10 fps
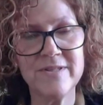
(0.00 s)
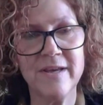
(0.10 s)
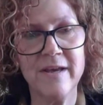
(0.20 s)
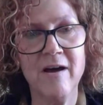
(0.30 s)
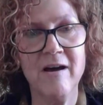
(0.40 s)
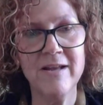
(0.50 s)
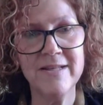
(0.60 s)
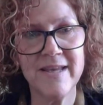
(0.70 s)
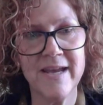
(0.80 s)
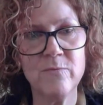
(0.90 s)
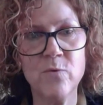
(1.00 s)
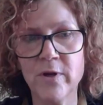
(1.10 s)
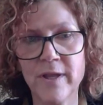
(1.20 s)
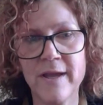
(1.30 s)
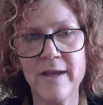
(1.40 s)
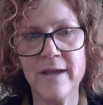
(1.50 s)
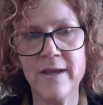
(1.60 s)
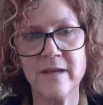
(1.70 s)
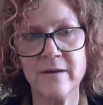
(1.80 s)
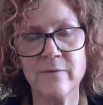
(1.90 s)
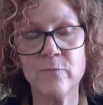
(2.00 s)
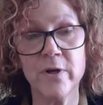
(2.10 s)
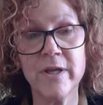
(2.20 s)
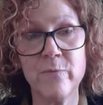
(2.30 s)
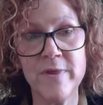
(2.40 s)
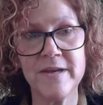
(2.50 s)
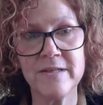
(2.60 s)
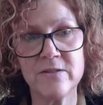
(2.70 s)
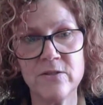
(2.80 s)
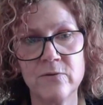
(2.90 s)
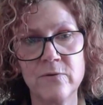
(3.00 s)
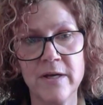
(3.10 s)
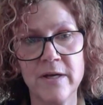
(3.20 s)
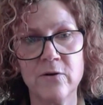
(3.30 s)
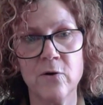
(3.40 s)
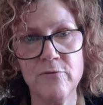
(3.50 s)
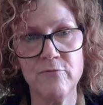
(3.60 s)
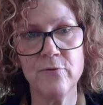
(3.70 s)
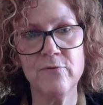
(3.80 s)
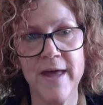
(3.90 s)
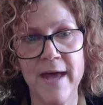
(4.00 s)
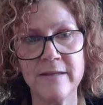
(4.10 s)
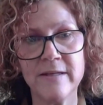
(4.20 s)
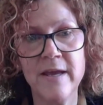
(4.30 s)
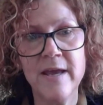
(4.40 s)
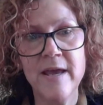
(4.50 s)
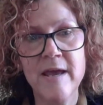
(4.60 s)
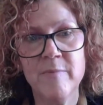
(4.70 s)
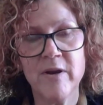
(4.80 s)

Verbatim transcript: uh, on site working us, uh, working with us to uh, go through that. But